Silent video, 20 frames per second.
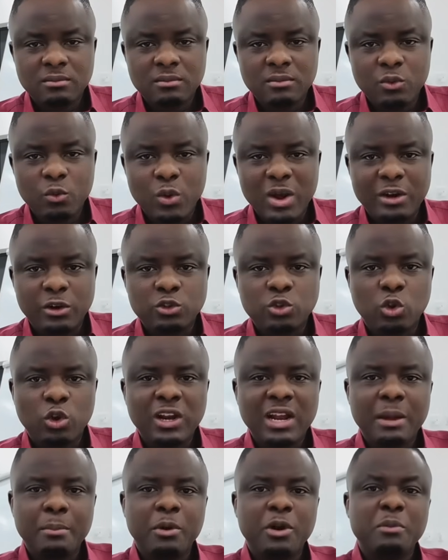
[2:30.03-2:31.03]
we're not talking
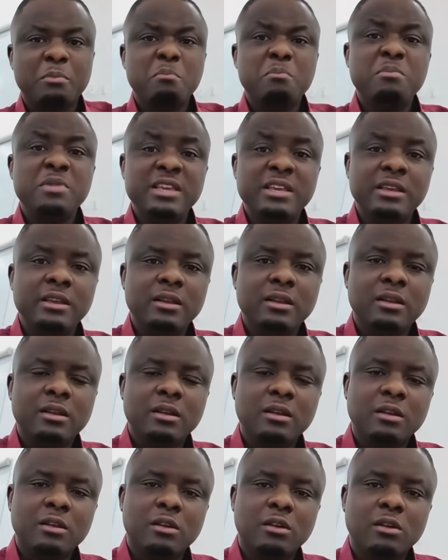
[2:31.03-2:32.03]
about me
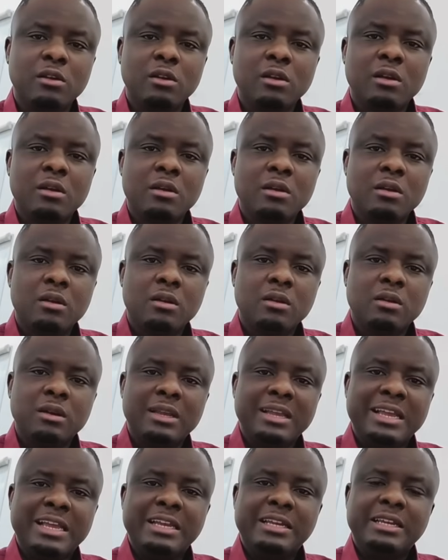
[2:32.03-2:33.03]

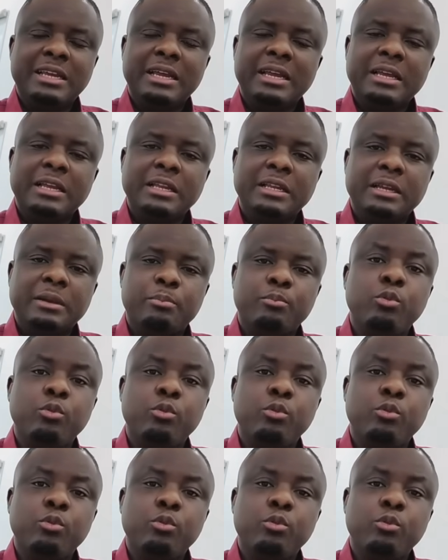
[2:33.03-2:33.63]
in the